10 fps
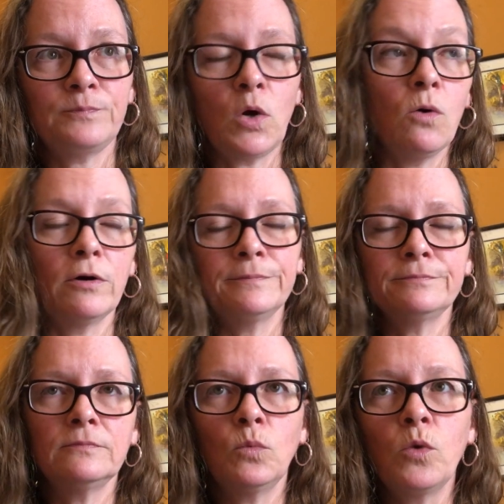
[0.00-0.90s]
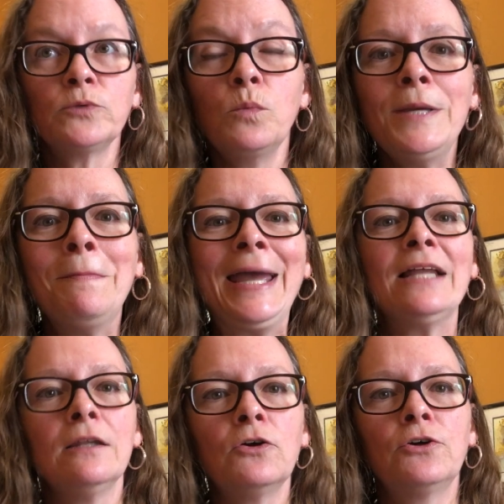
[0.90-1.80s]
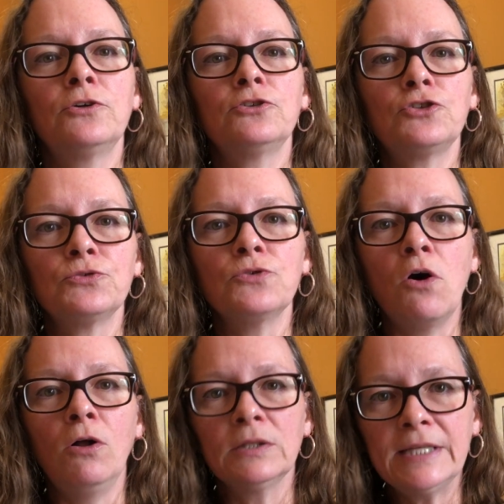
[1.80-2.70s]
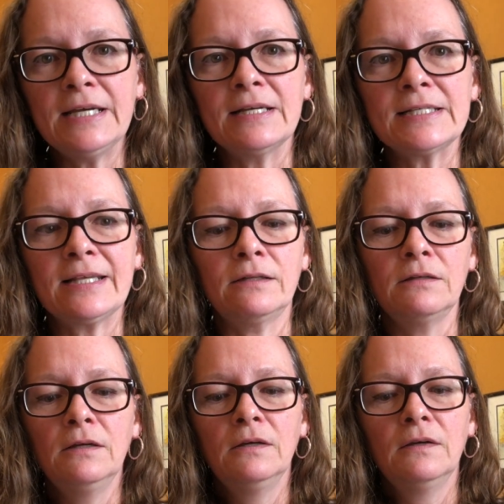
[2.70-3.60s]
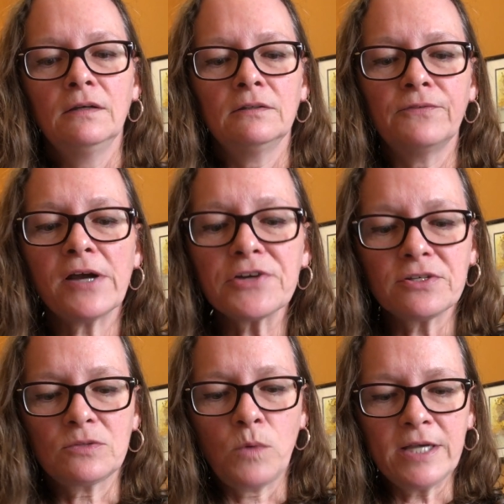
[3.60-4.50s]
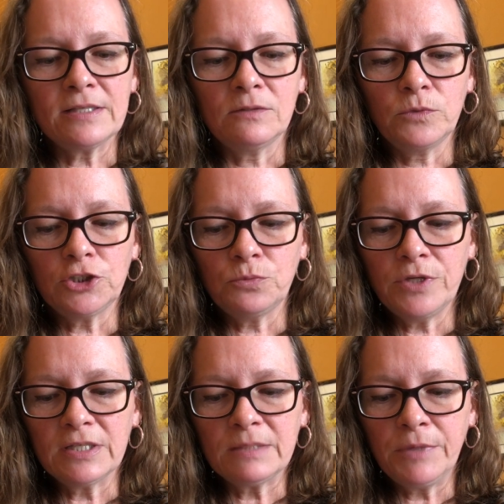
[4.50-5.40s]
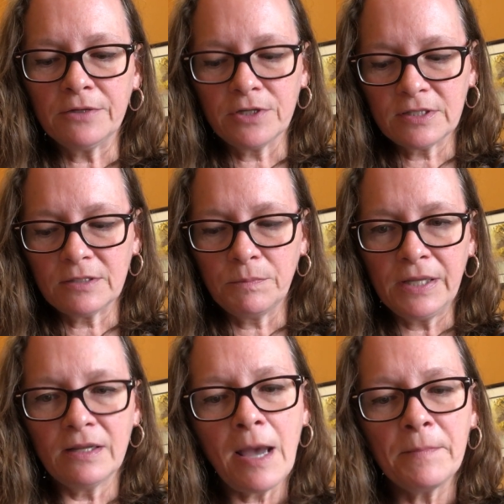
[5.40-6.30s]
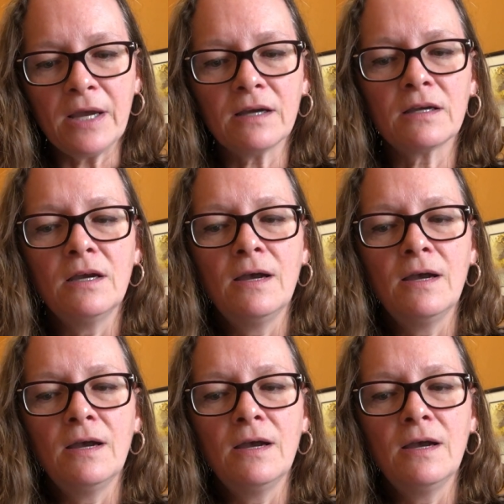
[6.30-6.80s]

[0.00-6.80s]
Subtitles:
or what we may learn through all this and in the various ways in which we experience the pandemic